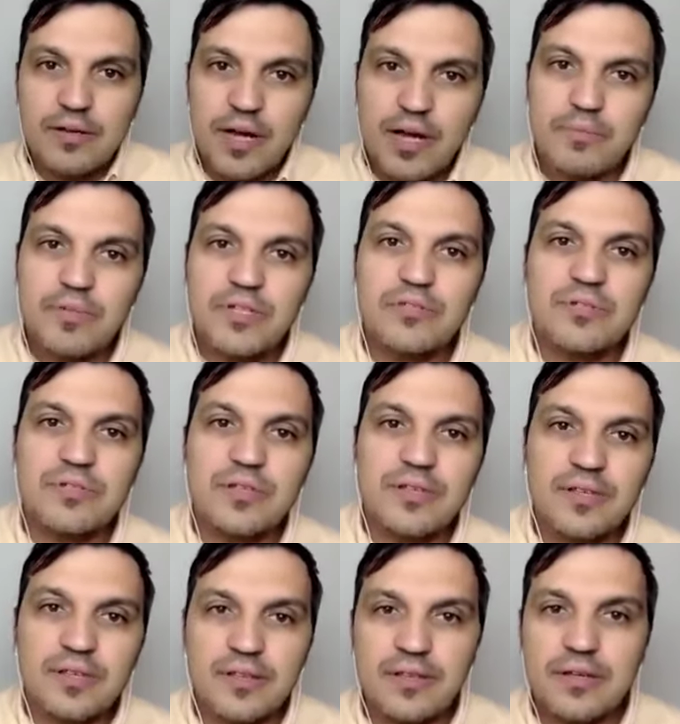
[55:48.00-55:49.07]
I'm mm. interested
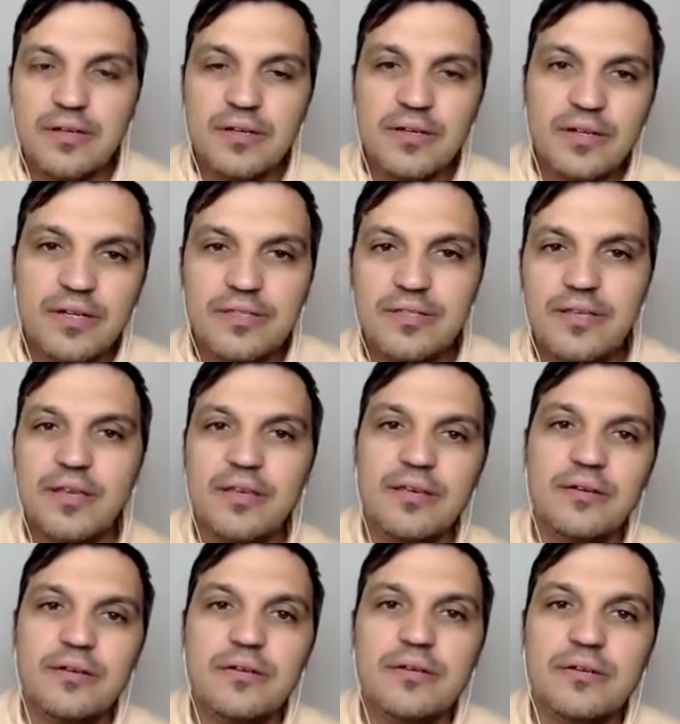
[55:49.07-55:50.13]
in the, let's say,
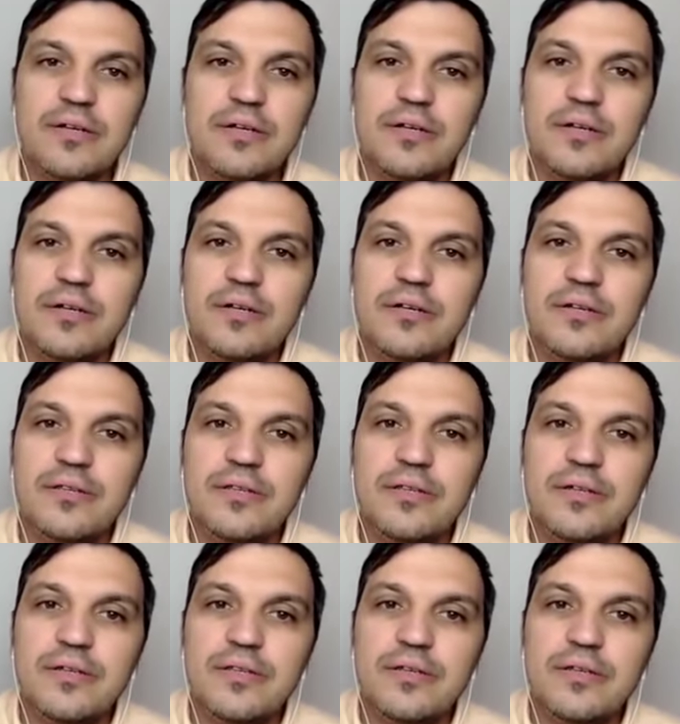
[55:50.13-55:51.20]
the,
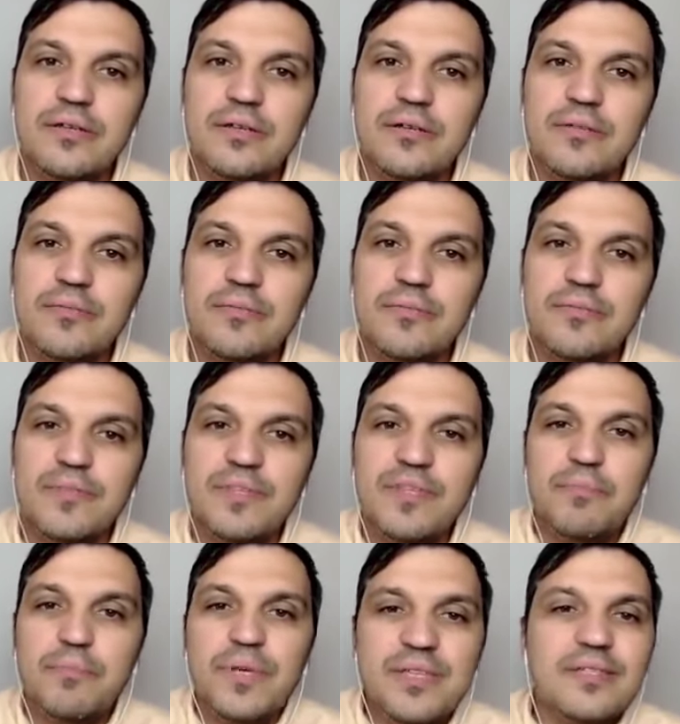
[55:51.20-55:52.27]
the, the
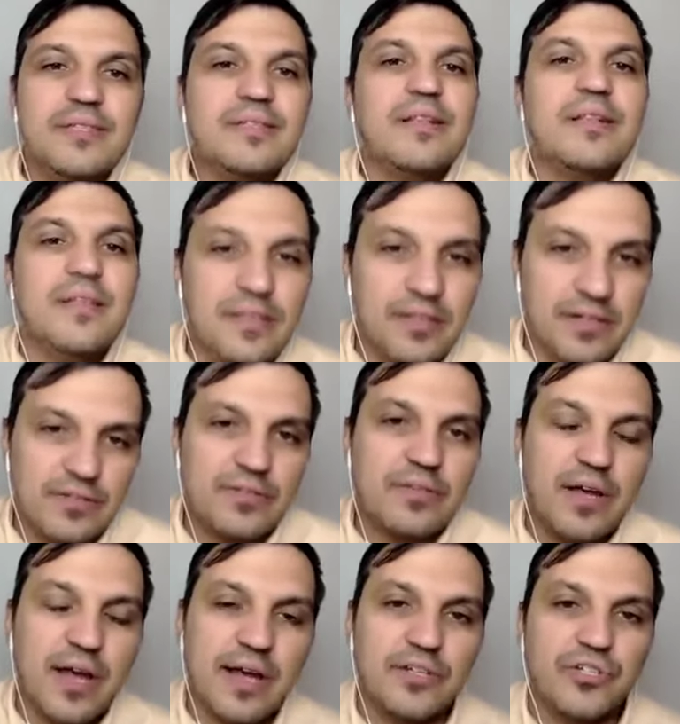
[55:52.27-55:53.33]
business leaders
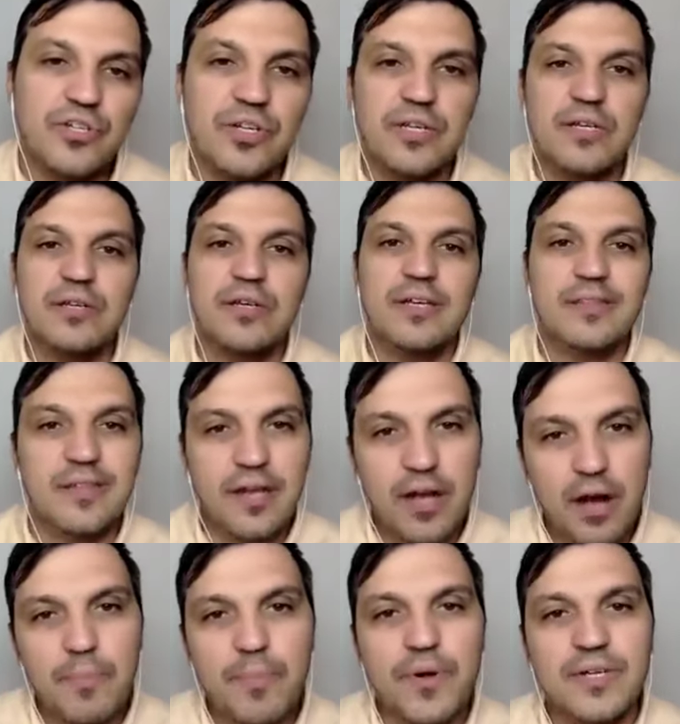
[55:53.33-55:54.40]
actually and the
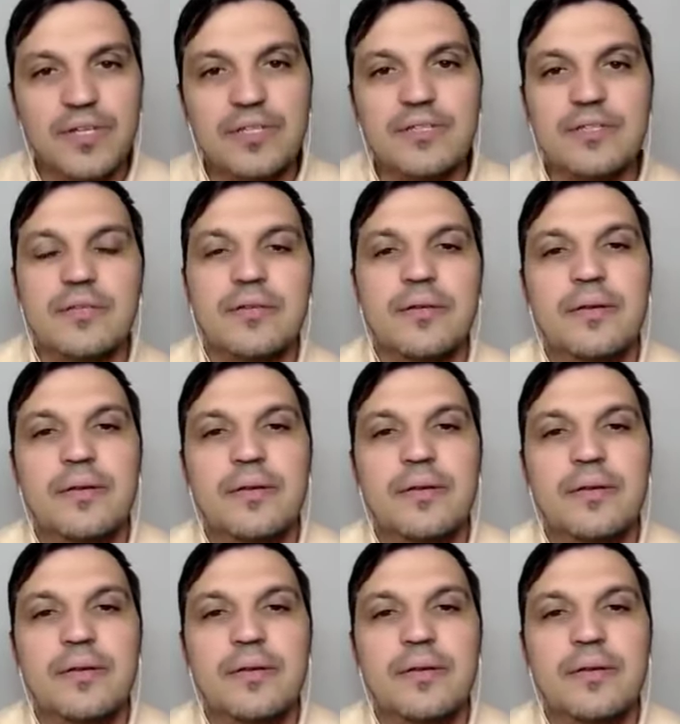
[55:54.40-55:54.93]
companies